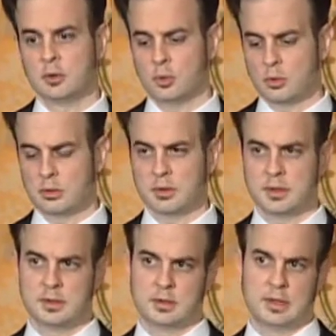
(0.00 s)
or
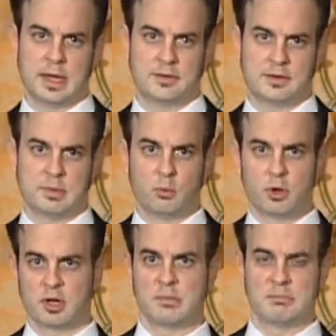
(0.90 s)
as I've been
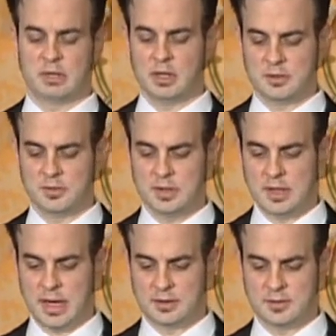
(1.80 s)
working on my Biloxi
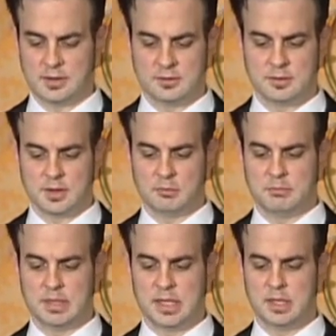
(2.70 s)
accent, it
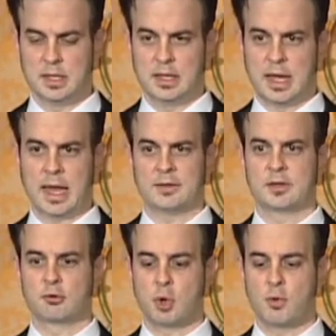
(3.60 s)
would be as
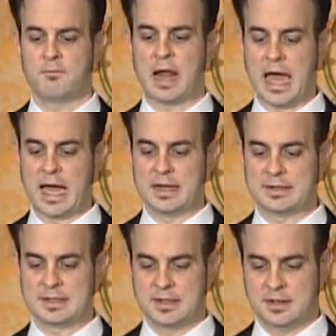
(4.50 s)
the crow flies.